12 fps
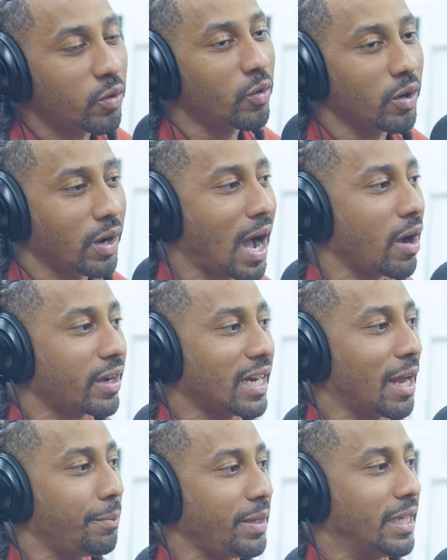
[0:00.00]
the, well, uh, how
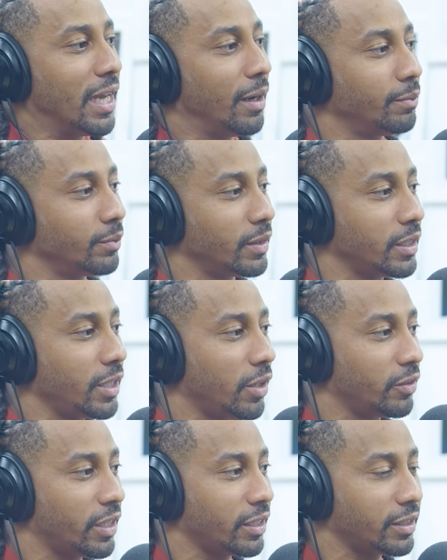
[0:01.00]
could I be? I'm, you
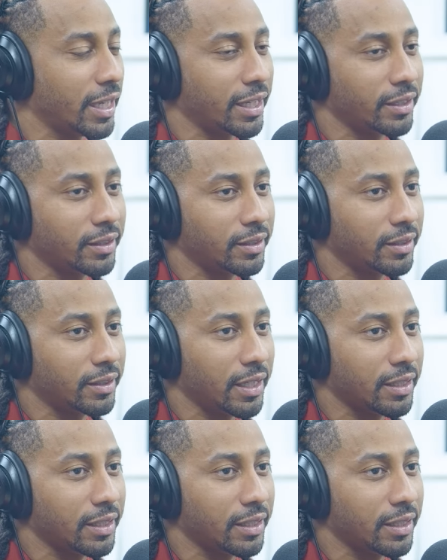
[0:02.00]
know, they they,